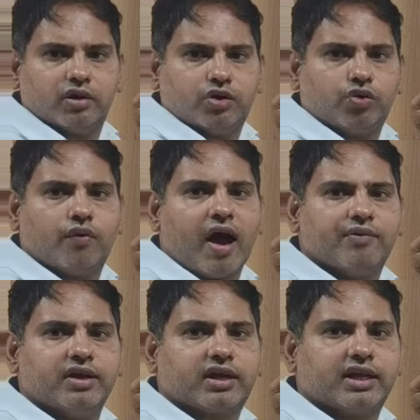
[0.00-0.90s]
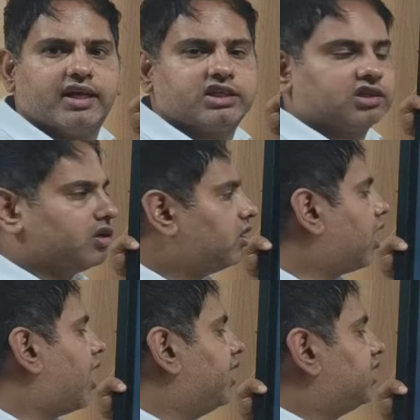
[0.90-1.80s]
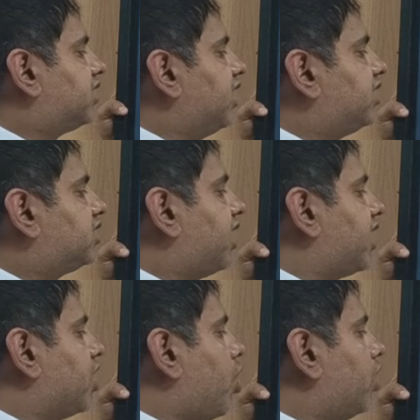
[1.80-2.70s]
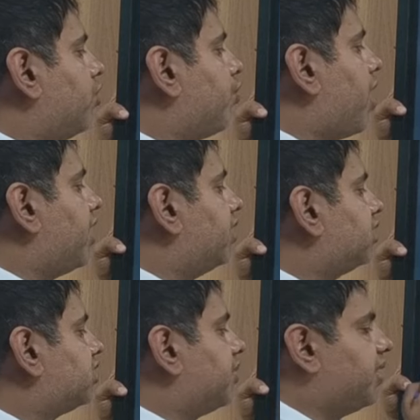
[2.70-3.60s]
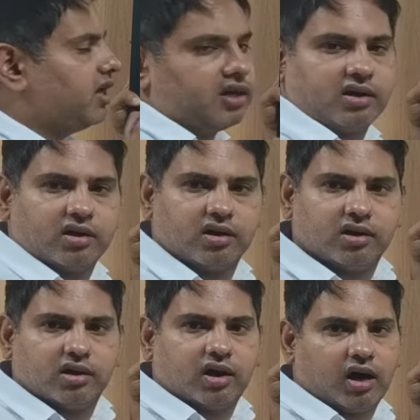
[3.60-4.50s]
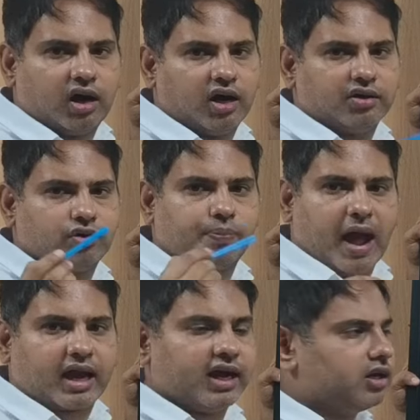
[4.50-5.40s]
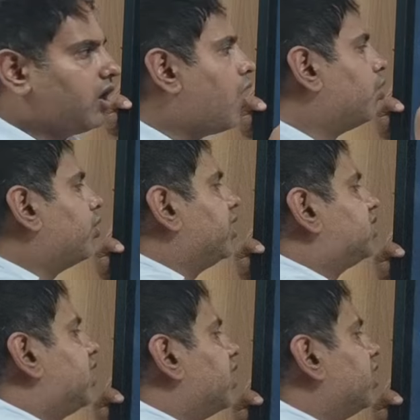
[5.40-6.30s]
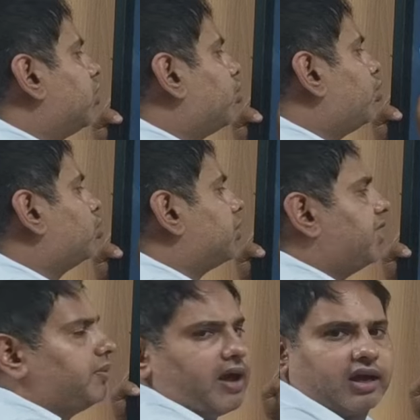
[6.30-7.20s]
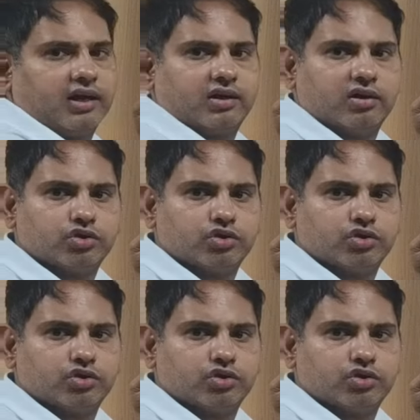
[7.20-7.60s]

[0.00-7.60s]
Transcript: You have increased, initially it's taking only one cement packet, now he is taking 2 cement packet.